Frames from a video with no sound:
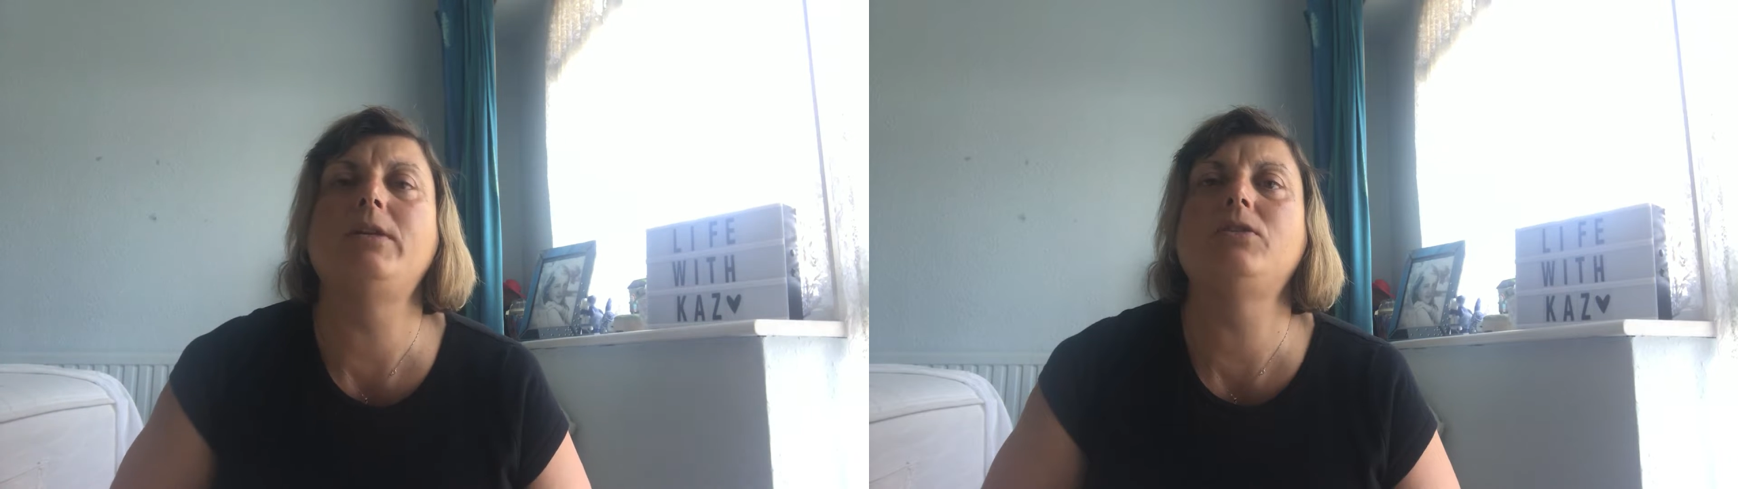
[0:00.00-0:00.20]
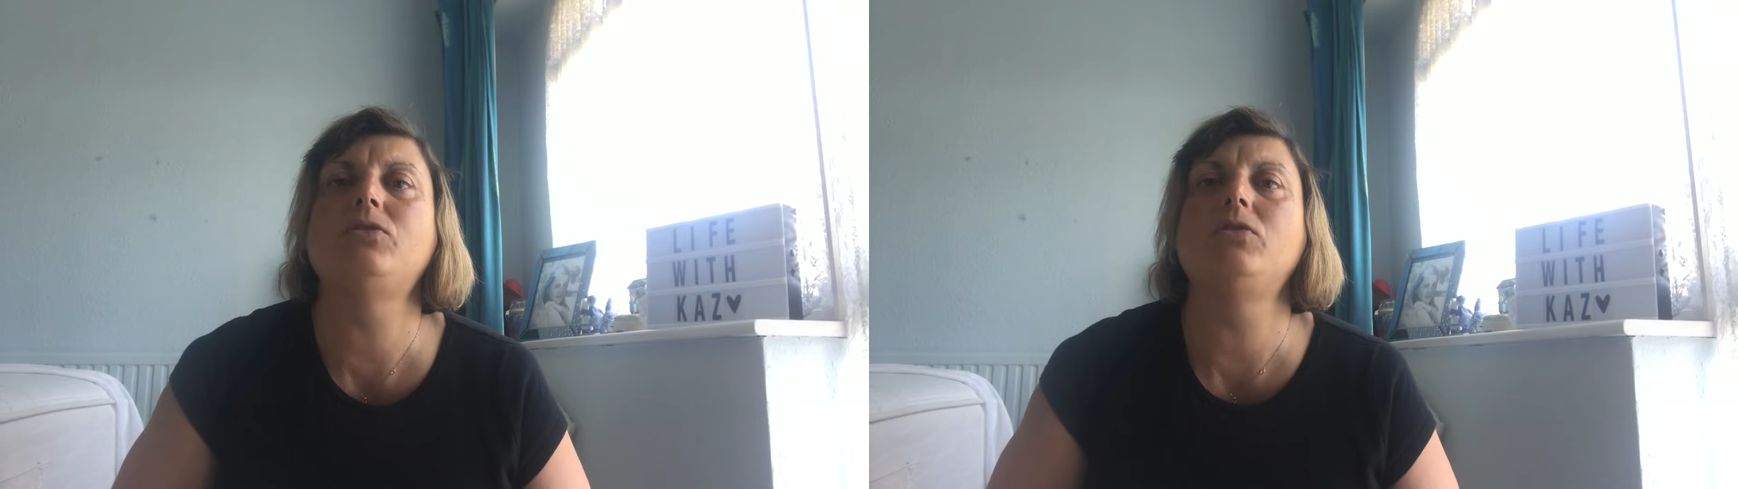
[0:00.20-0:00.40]

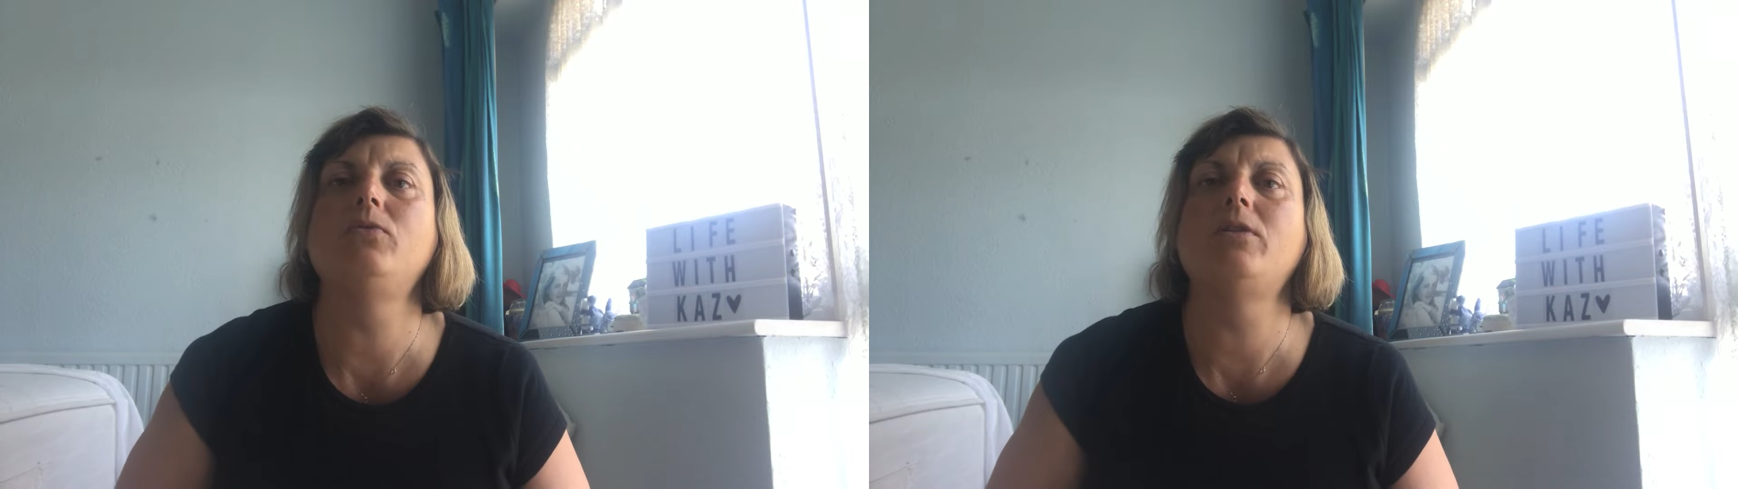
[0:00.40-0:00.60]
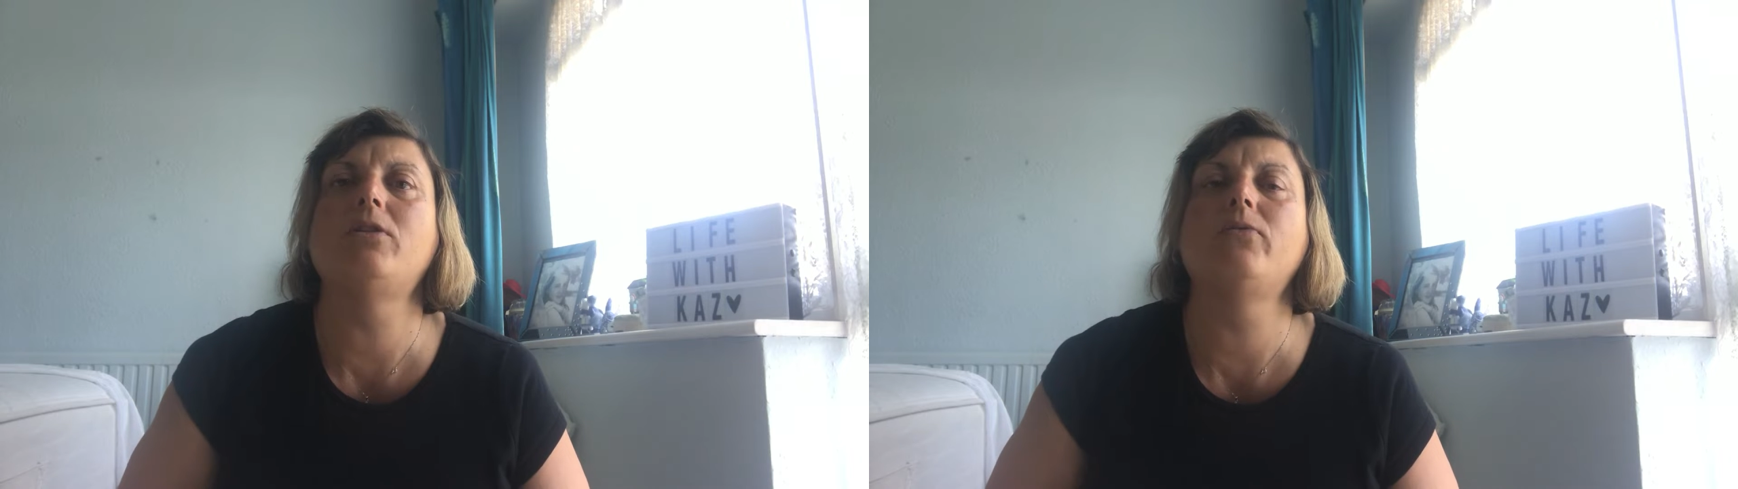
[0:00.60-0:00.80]
weeks
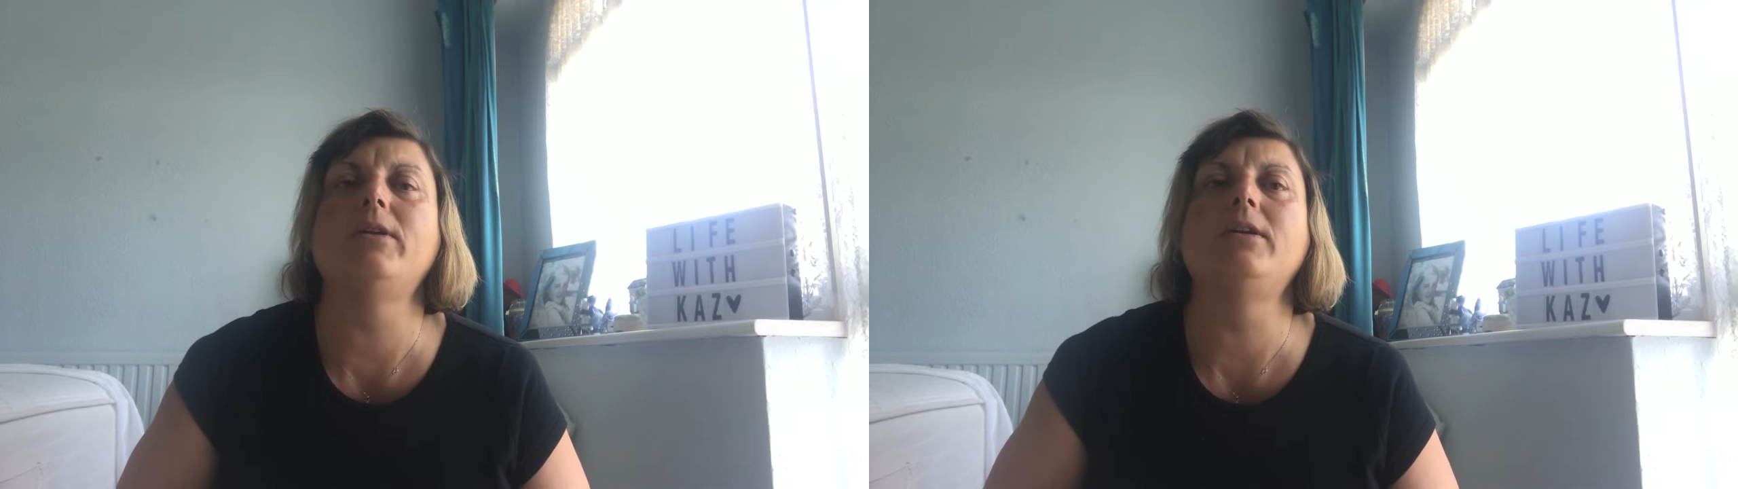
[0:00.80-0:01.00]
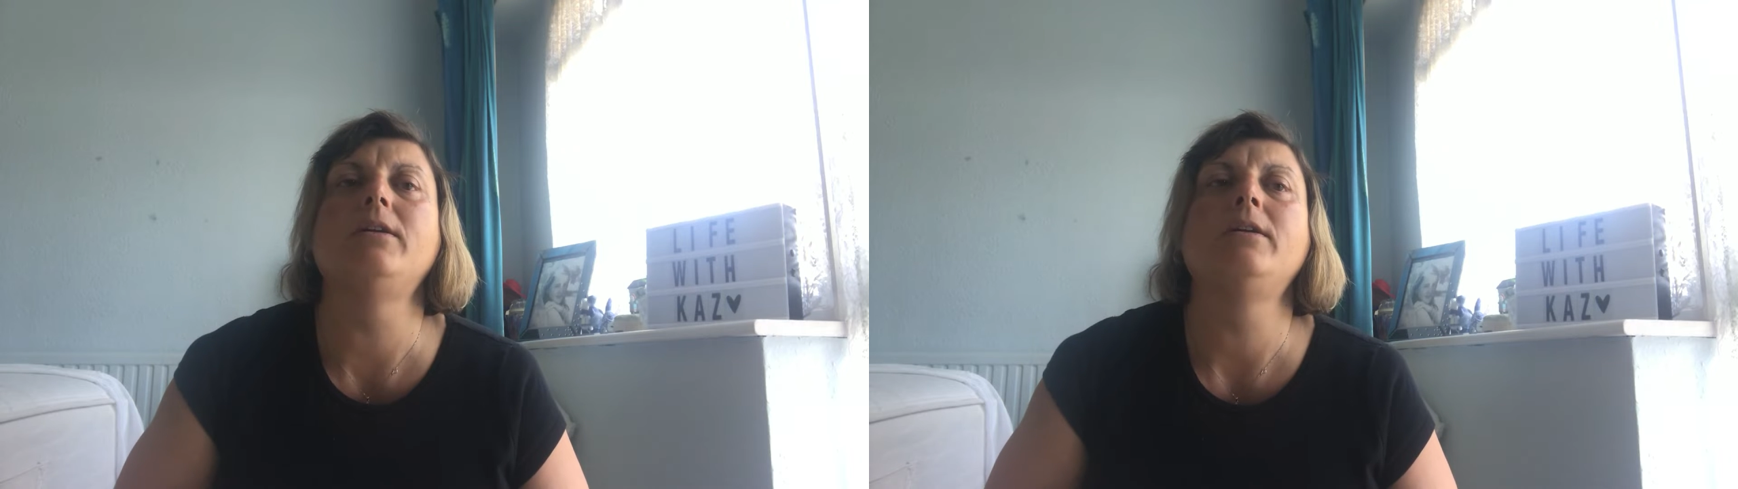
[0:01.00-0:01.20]
2 and
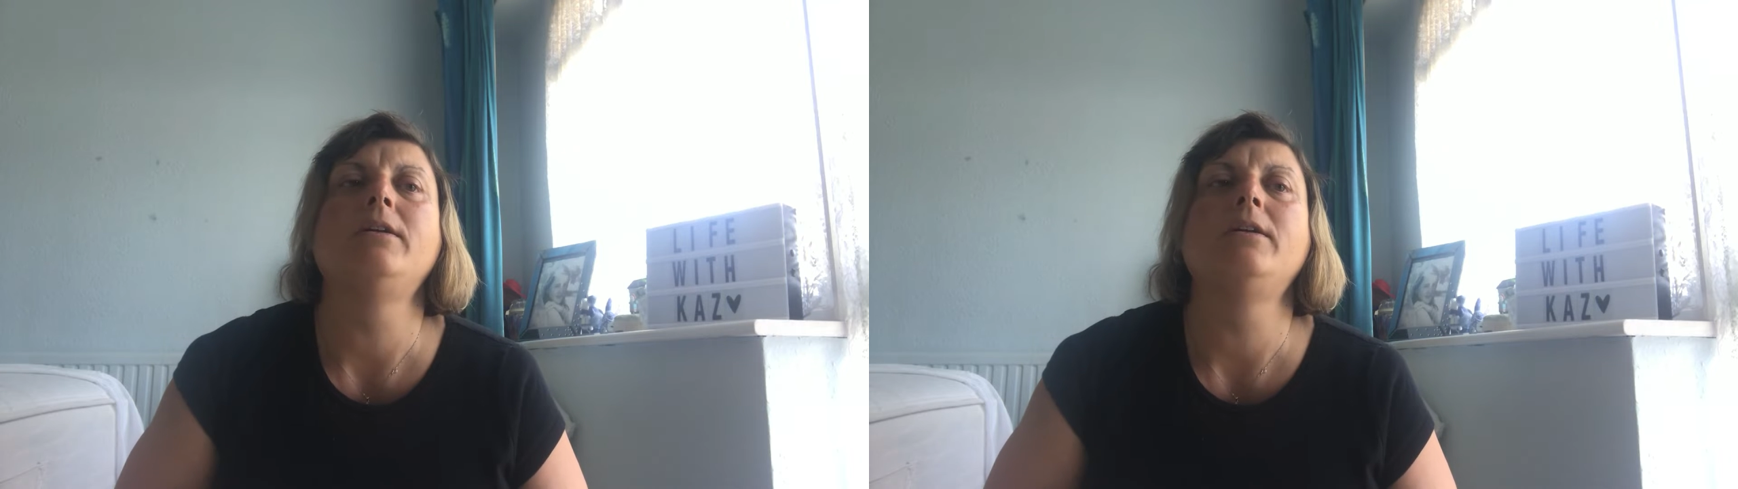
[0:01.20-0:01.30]
3.